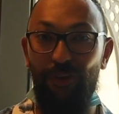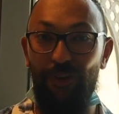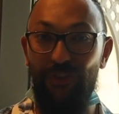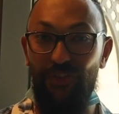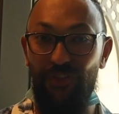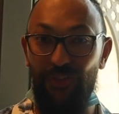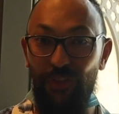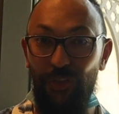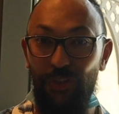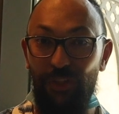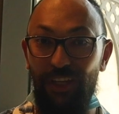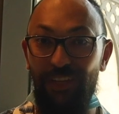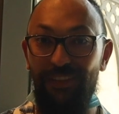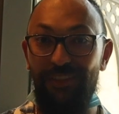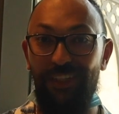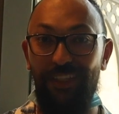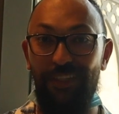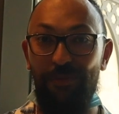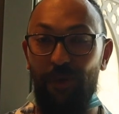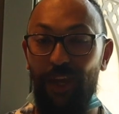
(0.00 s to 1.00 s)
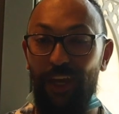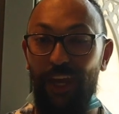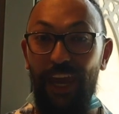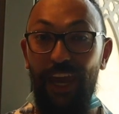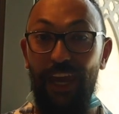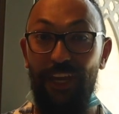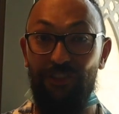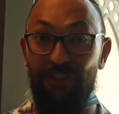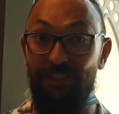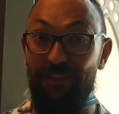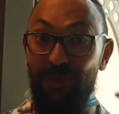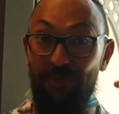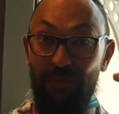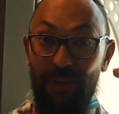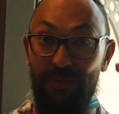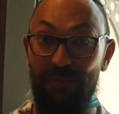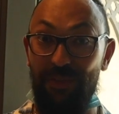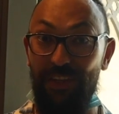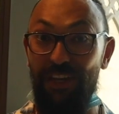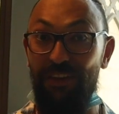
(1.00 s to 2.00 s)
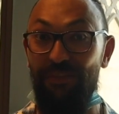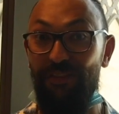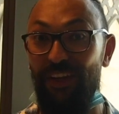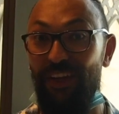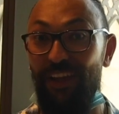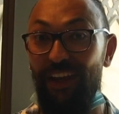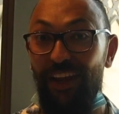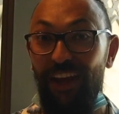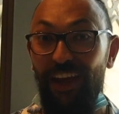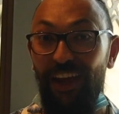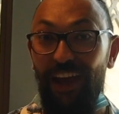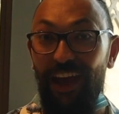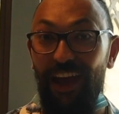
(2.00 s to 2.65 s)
students at my age, and sometimes even